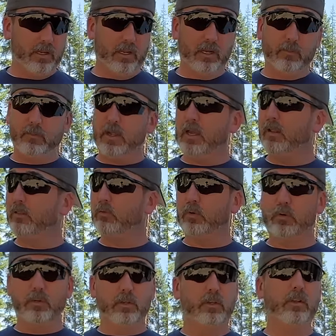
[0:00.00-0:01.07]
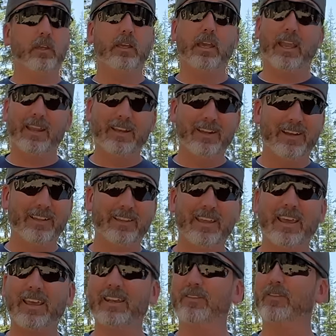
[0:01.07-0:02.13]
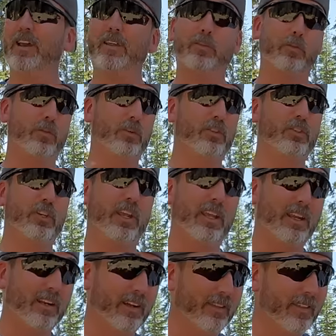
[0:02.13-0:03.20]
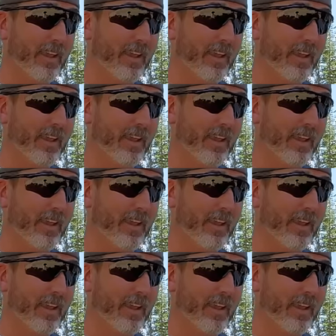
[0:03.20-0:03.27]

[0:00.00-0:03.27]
And I'm not throwing hate on that. I'm not throwing shade on